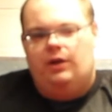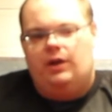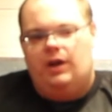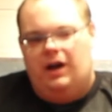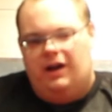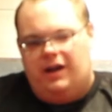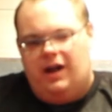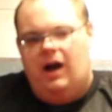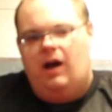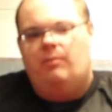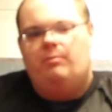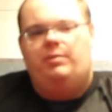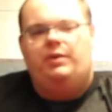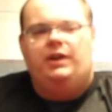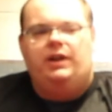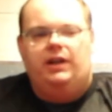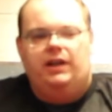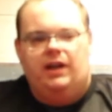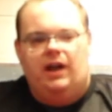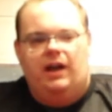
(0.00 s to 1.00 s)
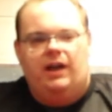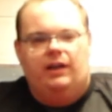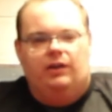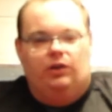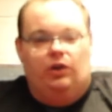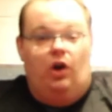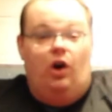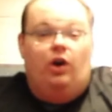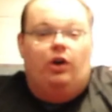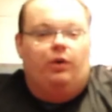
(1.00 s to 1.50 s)
accompany a
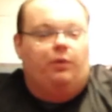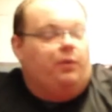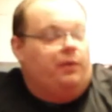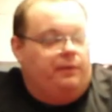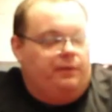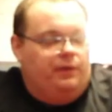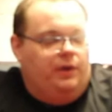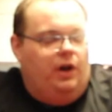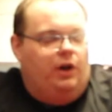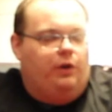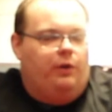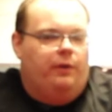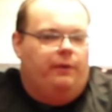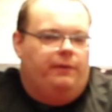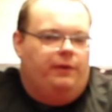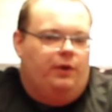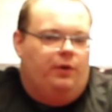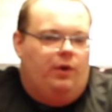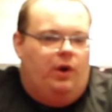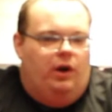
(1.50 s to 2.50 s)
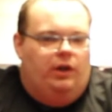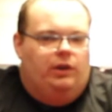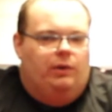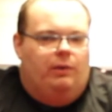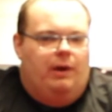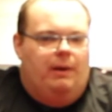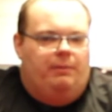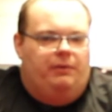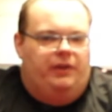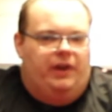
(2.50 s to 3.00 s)
long review on the
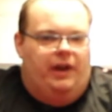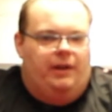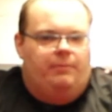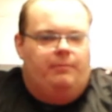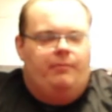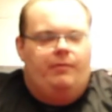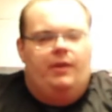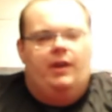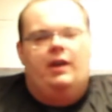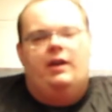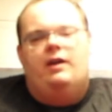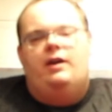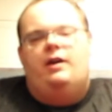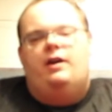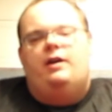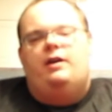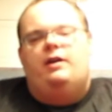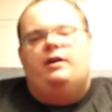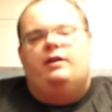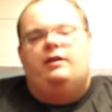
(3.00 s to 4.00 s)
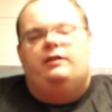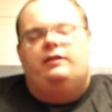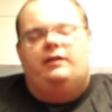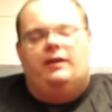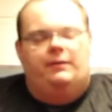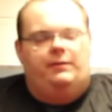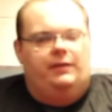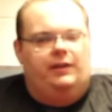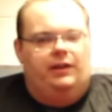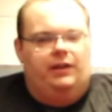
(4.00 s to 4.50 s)
website.
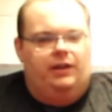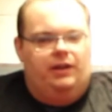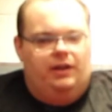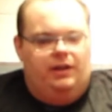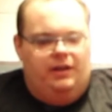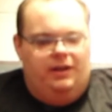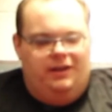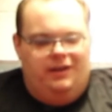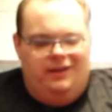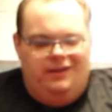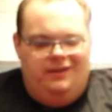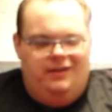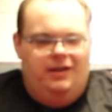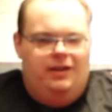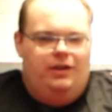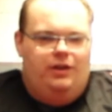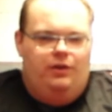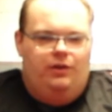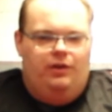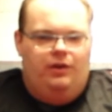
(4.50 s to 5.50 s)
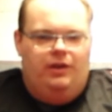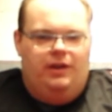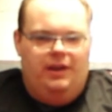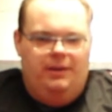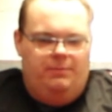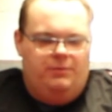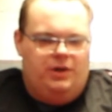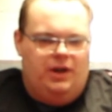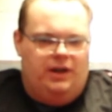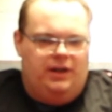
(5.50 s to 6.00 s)
Definitely continue to
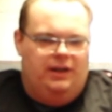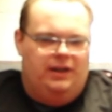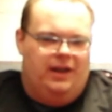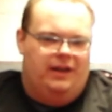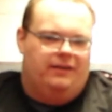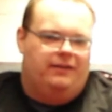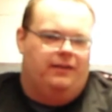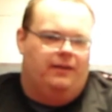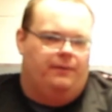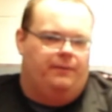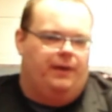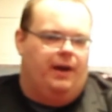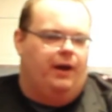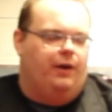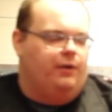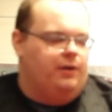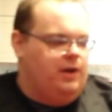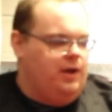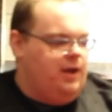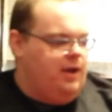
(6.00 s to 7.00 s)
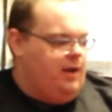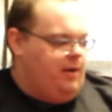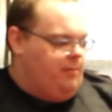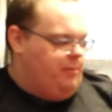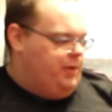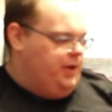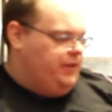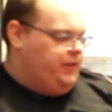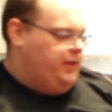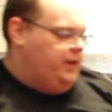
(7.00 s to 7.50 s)
keep checking that stuff out.
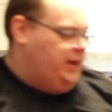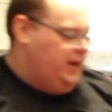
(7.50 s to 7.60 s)
But the